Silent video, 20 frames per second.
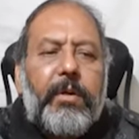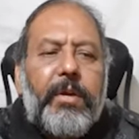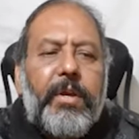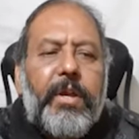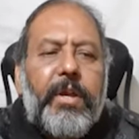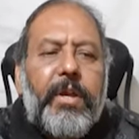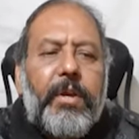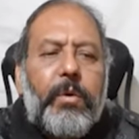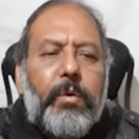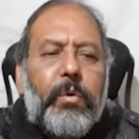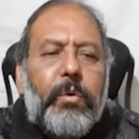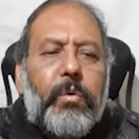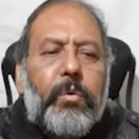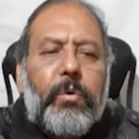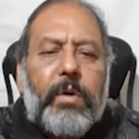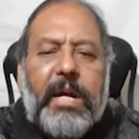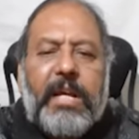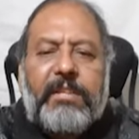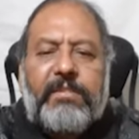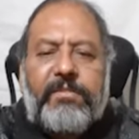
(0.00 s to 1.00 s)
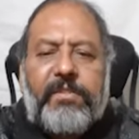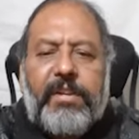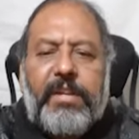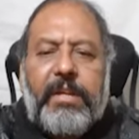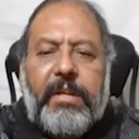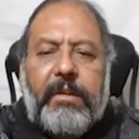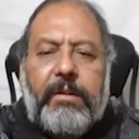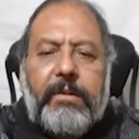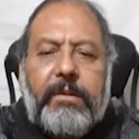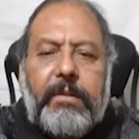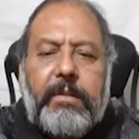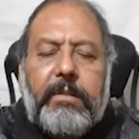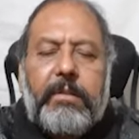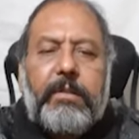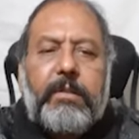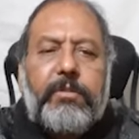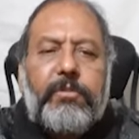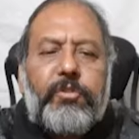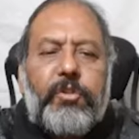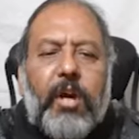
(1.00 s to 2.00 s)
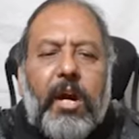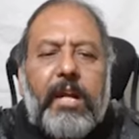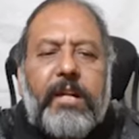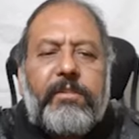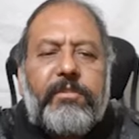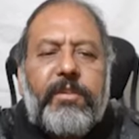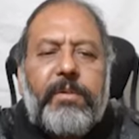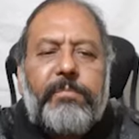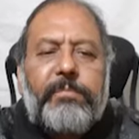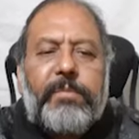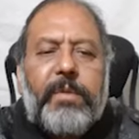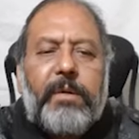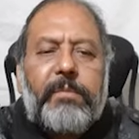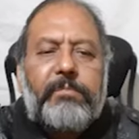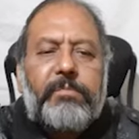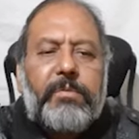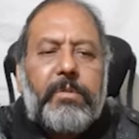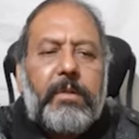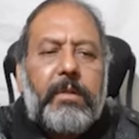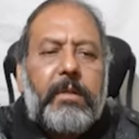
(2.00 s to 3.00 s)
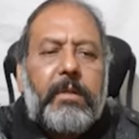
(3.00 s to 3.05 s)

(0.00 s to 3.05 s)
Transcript: AOST, joint symptoms